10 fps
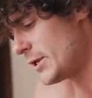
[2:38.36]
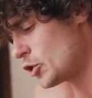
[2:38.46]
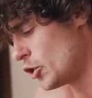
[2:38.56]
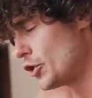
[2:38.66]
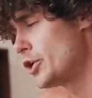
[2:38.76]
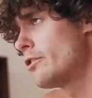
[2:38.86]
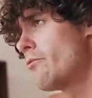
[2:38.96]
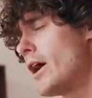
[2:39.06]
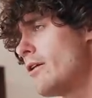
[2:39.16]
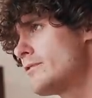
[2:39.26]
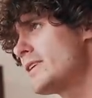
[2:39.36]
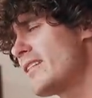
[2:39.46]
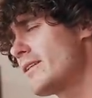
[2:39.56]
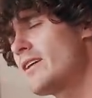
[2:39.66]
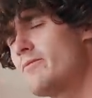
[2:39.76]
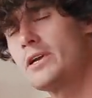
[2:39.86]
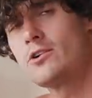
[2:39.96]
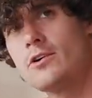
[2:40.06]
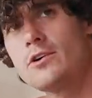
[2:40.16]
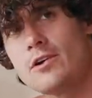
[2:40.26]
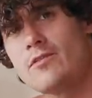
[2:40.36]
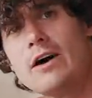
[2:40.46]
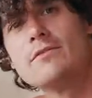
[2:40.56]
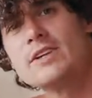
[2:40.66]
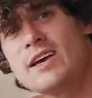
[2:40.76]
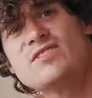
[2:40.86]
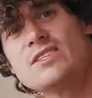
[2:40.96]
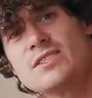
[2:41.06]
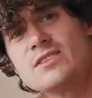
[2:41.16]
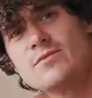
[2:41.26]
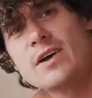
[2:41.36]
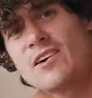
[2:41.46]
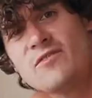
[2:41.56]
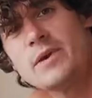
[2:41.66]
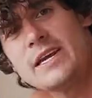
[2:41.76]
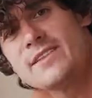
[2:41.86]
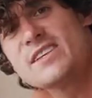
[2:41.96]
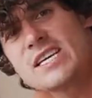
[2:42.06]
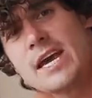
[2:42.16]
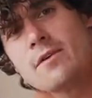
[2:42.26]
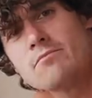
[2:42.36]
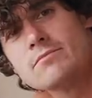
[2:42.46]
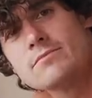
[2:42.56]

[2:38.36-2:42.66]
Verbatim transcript: to be cut year round? I think I've been cut year round ever since I've been in this game.